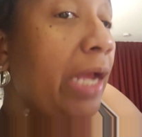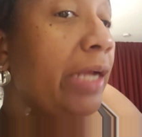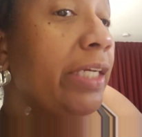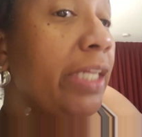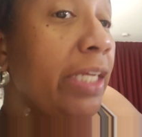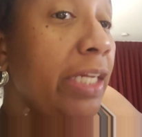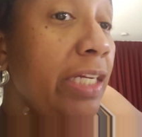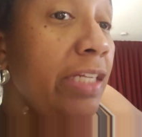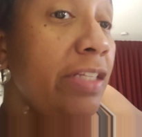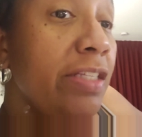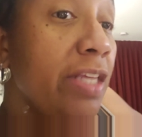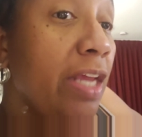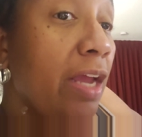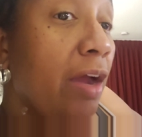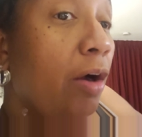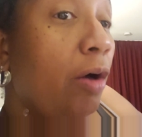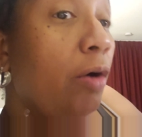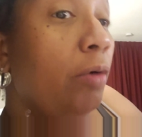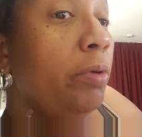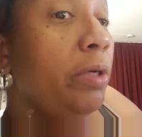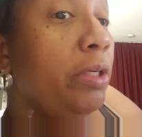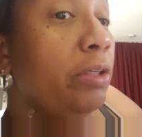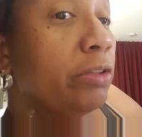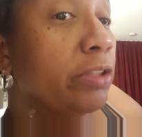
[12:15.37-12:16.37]
Then he said,
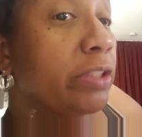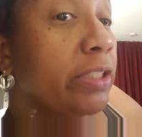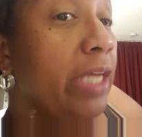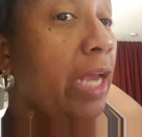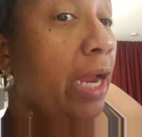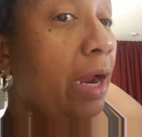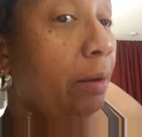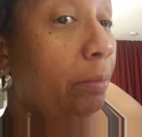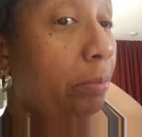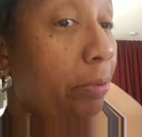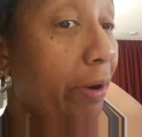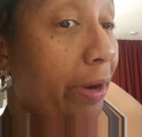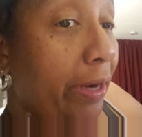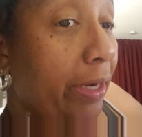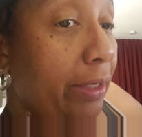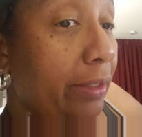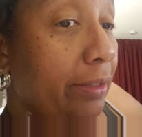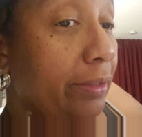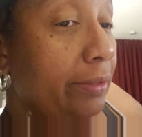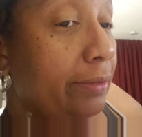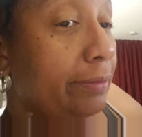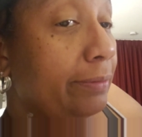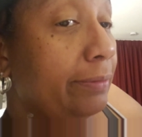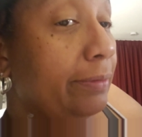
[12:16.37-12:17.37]
oh, we're going to take a break.
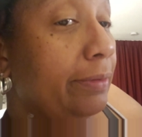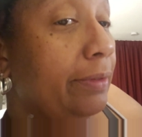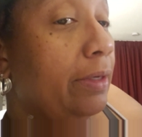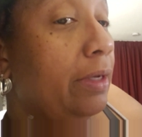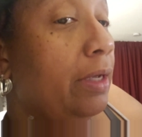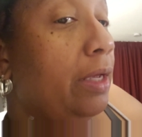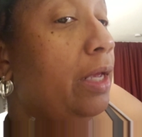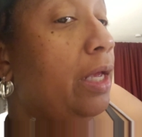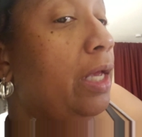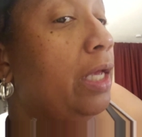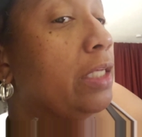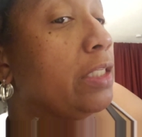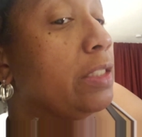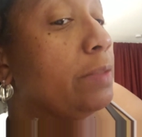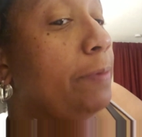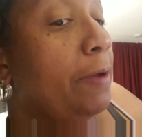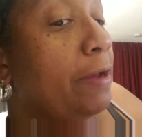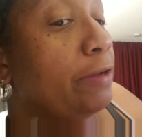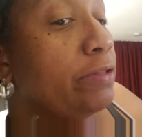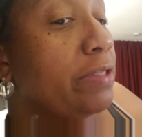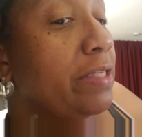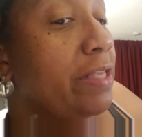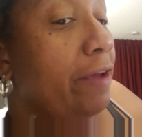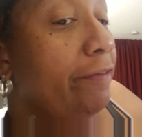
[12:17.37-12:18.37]
It's
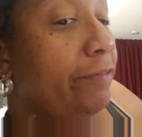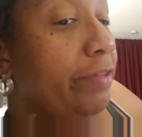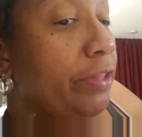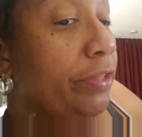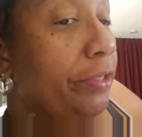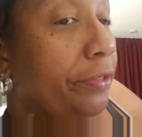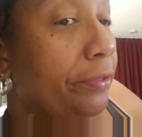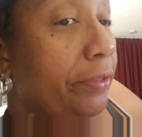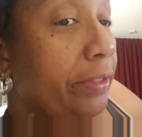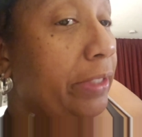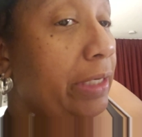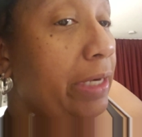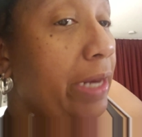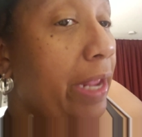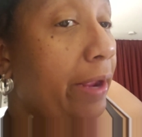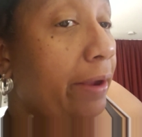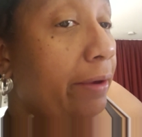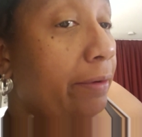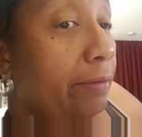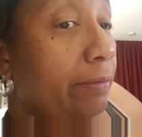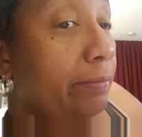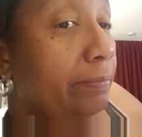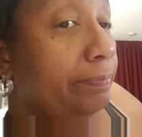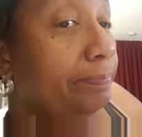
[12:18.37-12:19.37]
about 7.30
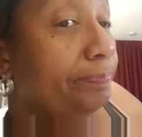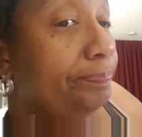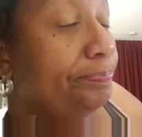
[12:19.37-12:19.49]
now.